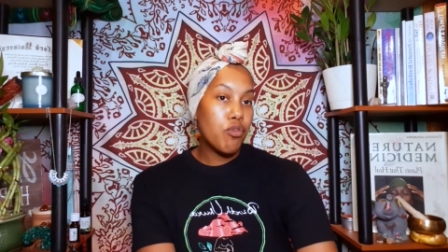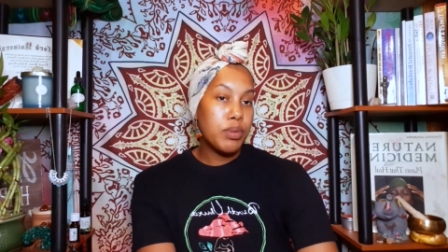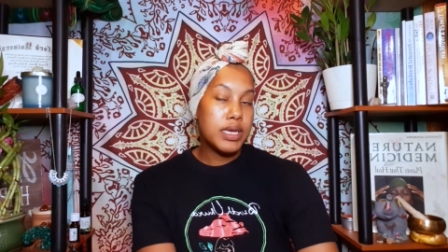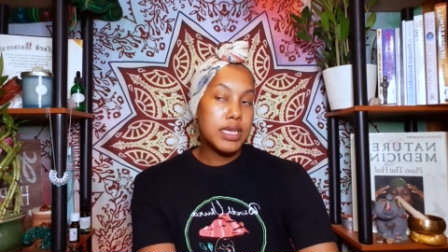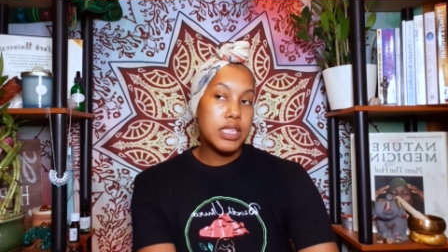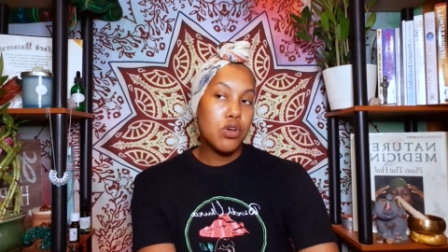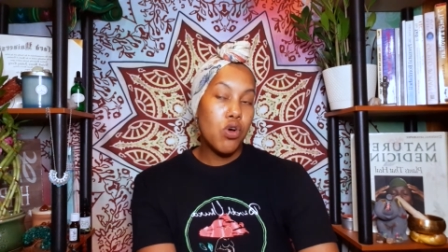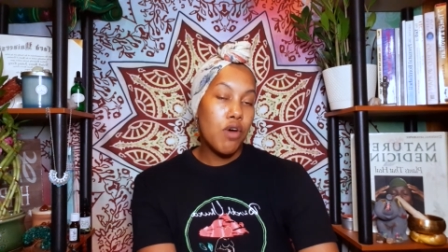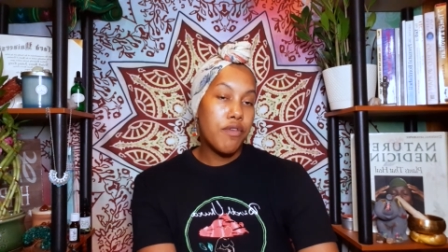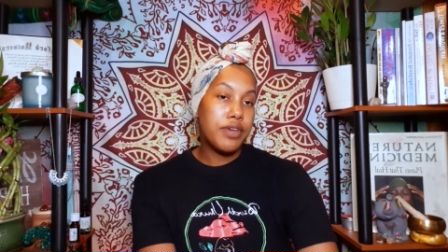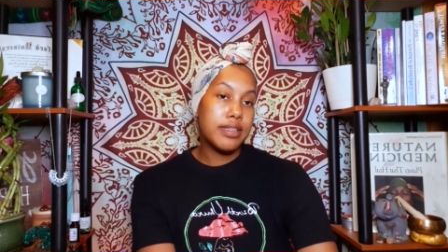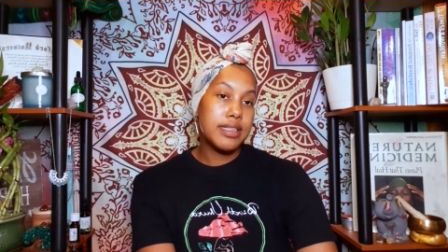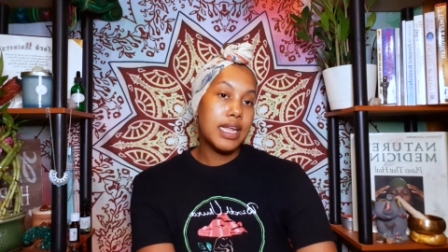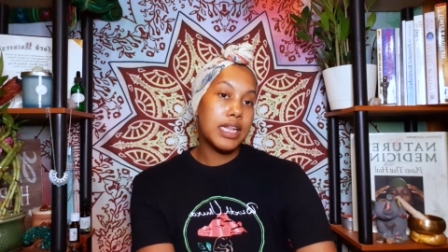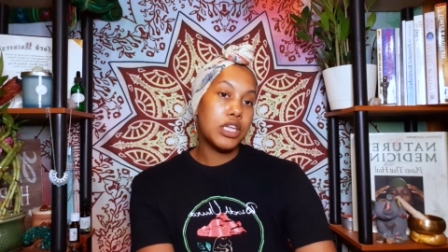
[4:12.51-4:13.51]
because coffee
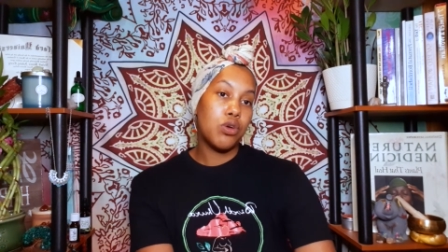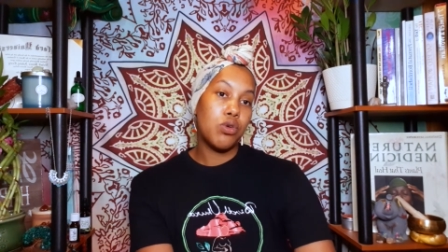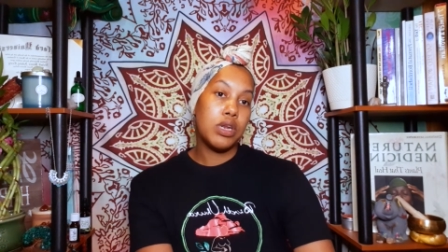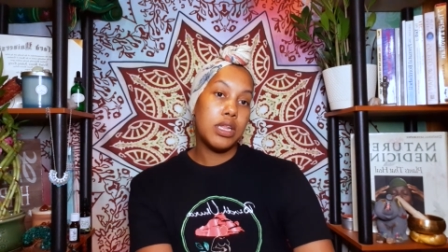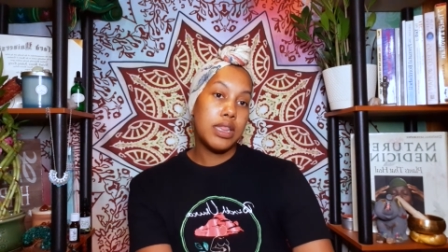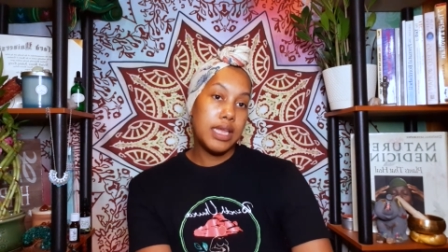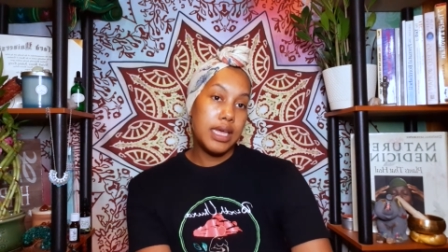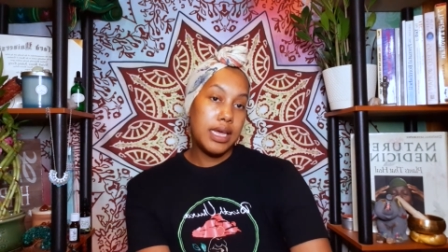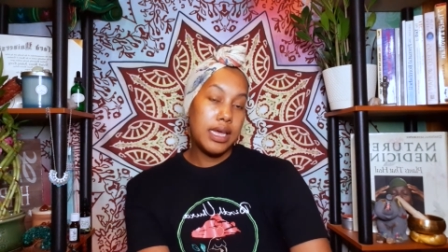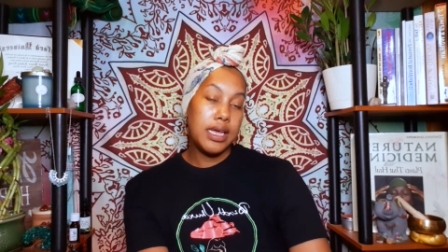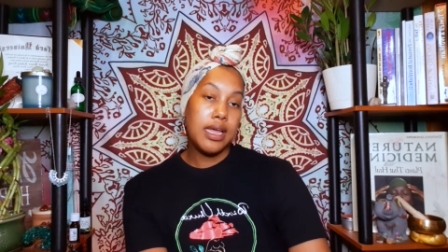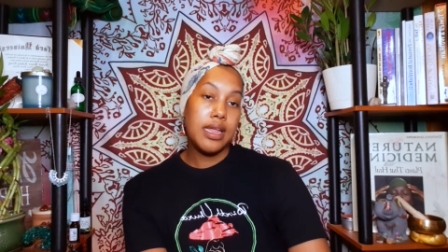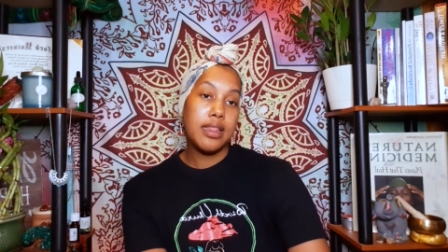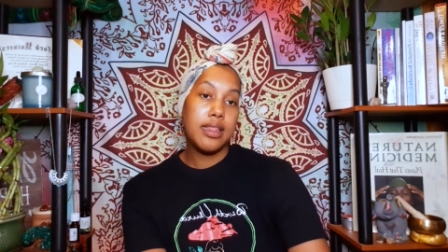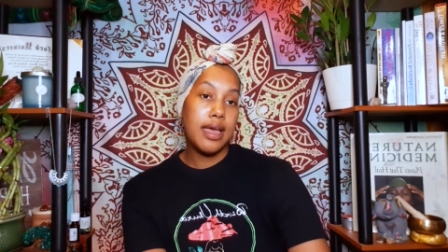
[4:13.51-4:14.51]
is not the only thing
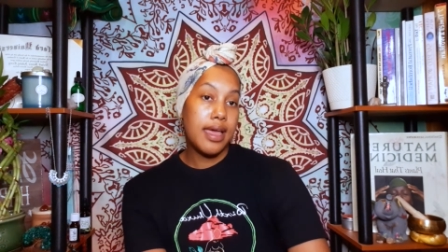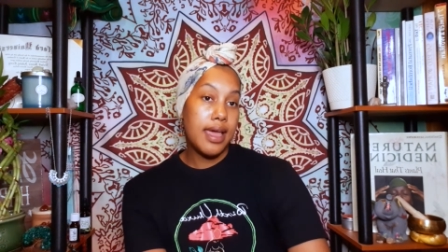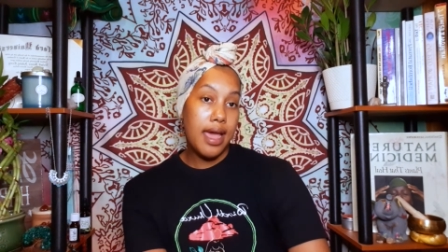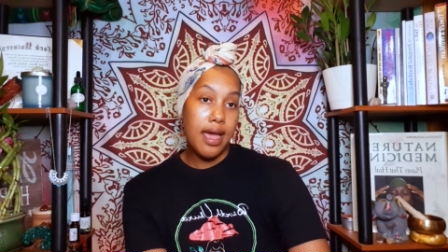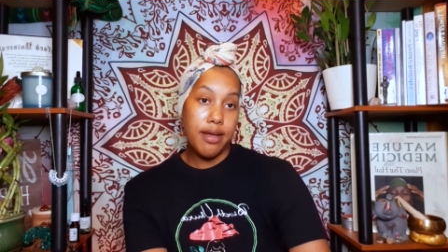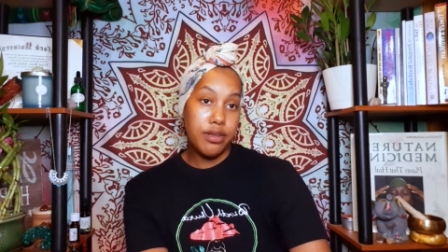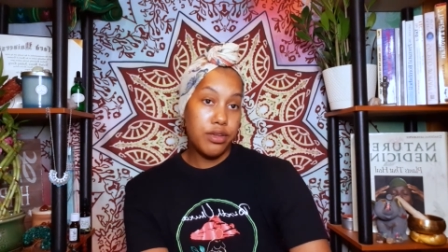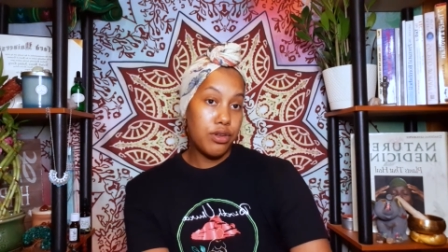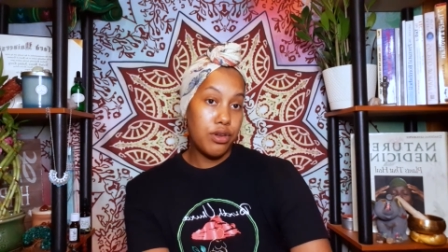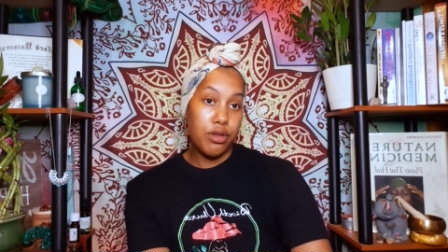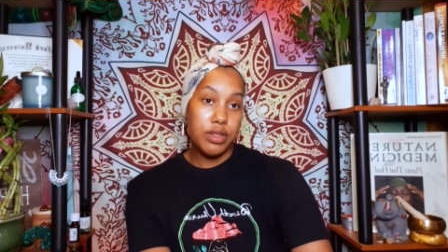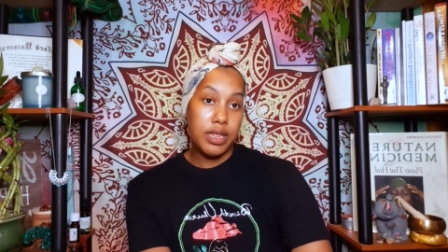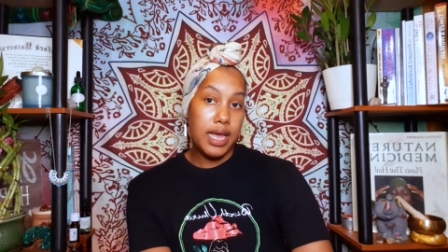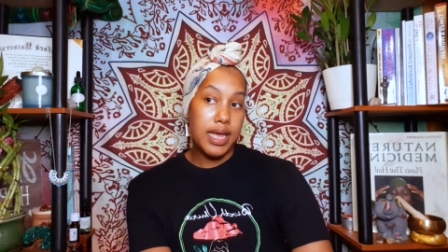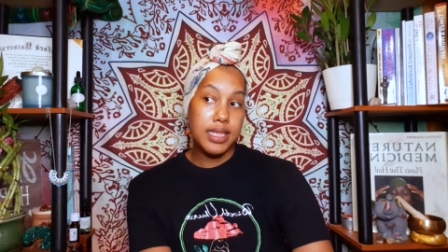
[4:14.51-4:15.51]
that care, you know,
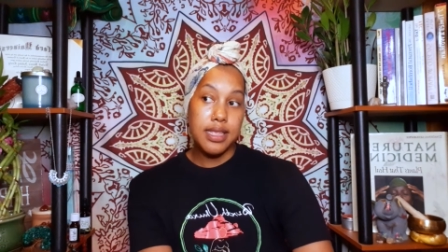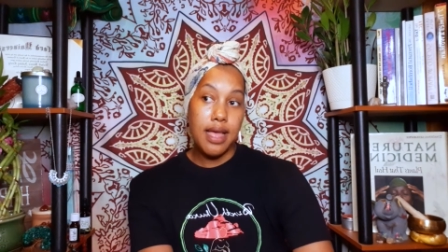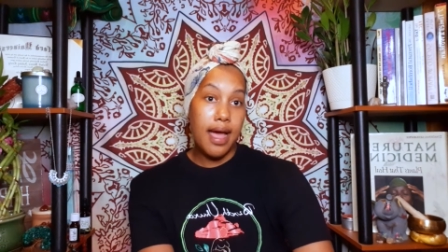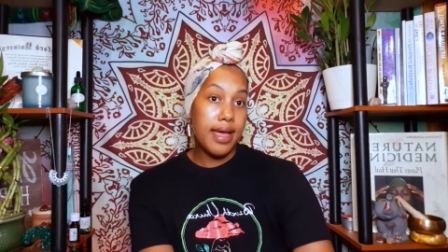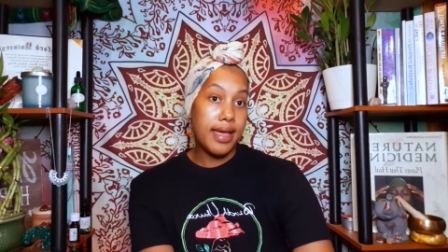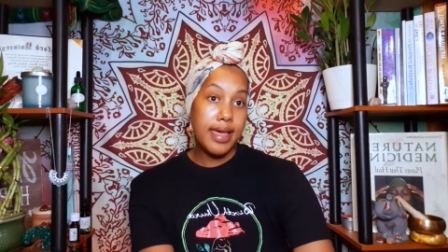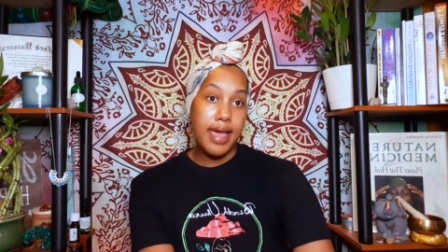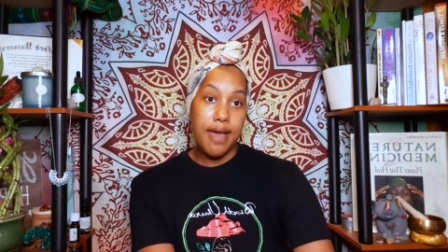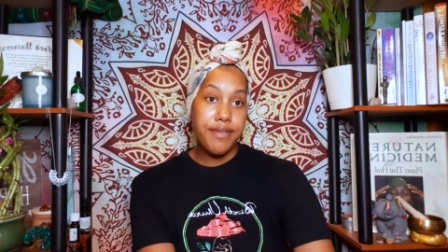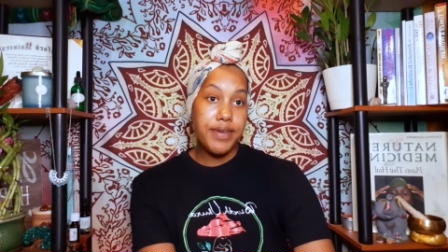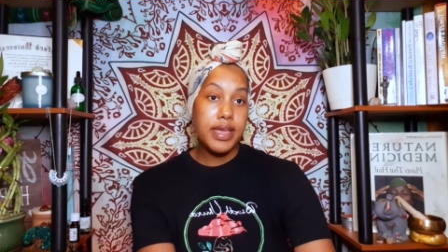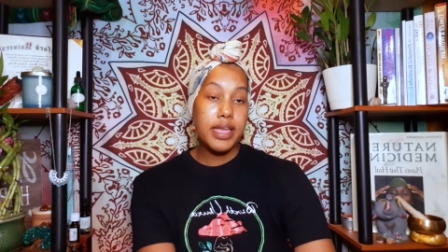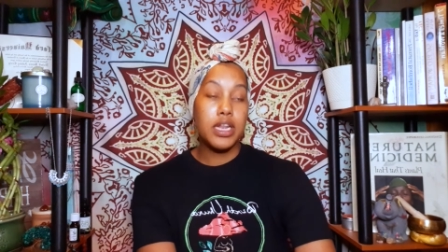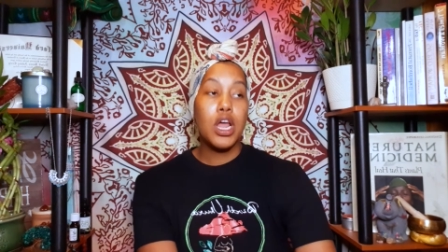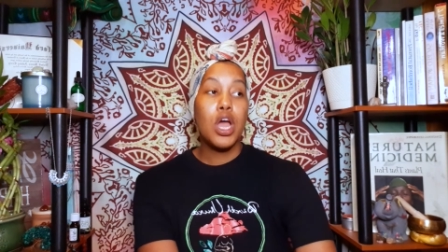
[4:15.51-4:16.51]
that is high in
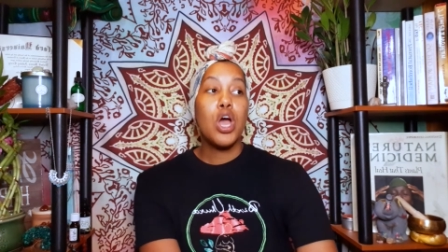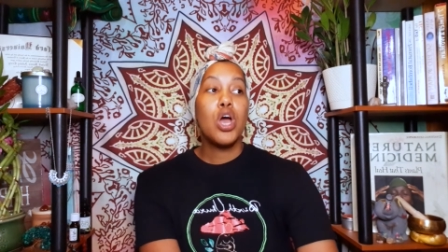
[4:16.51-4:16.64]
caffeine.